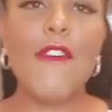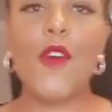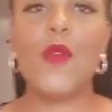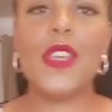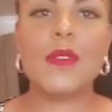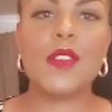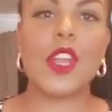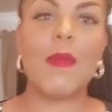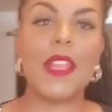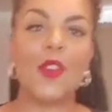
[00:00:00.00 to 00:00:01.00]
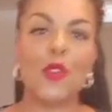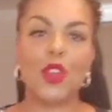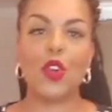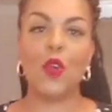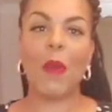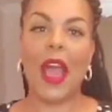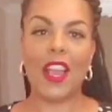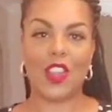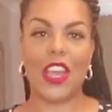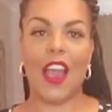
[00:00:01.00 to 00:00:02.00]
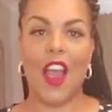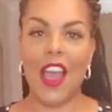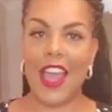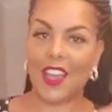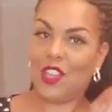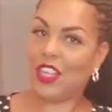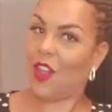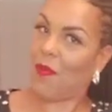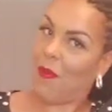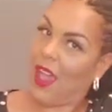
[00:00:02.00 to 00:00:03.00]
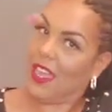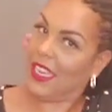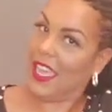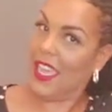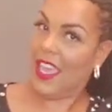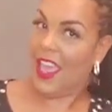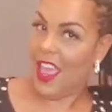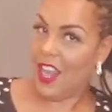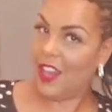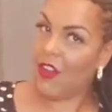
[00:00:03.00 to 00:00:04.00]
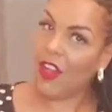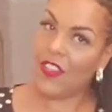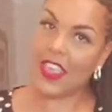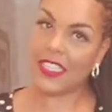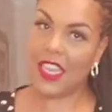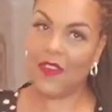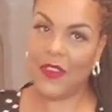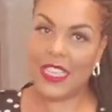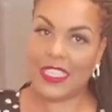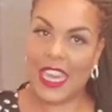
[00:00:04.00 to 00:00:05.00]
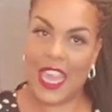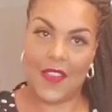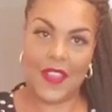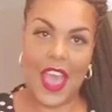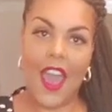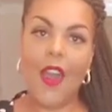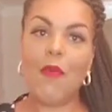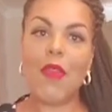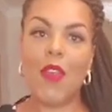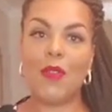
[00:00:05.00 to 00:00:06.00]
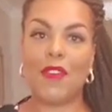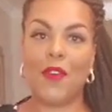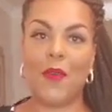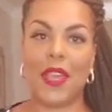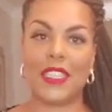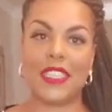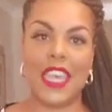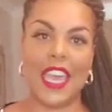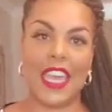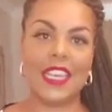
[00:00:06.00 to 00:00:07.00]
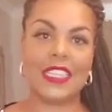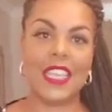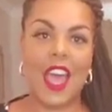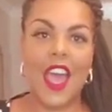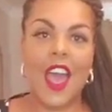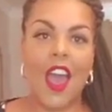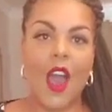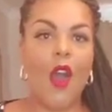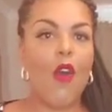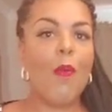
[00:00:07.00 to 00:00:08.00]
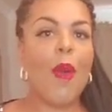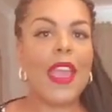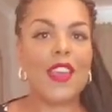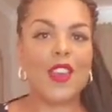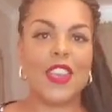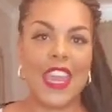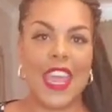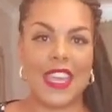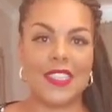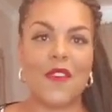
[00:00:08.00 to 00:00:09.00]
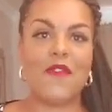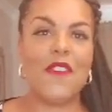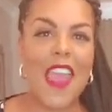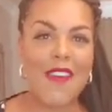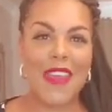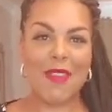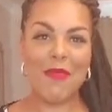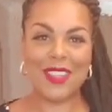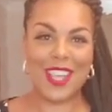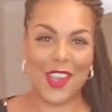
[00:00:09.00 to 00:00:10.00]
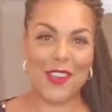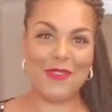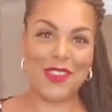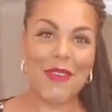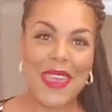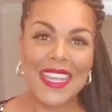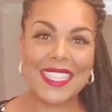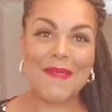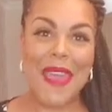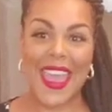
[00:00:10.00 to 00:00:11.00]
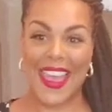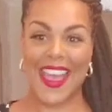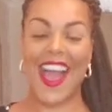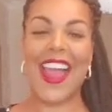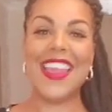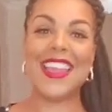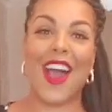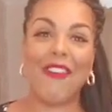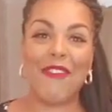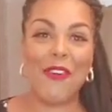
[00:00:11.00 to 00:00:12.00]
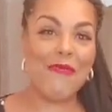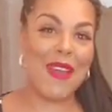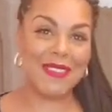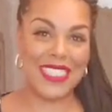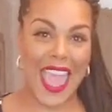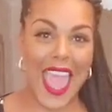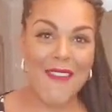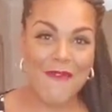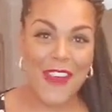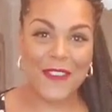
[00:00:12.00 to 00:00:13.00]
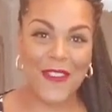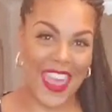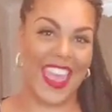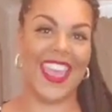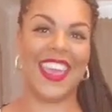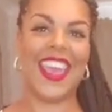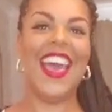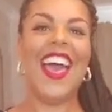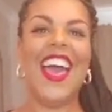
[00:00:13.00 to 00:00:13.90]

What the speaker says: I thought this was going to be too short, but actually, I actually don't mind it. Look at these lovely sleeves. How beautiful is this? Oh my goodness. Vary, what are you doing to me? I love almost everything.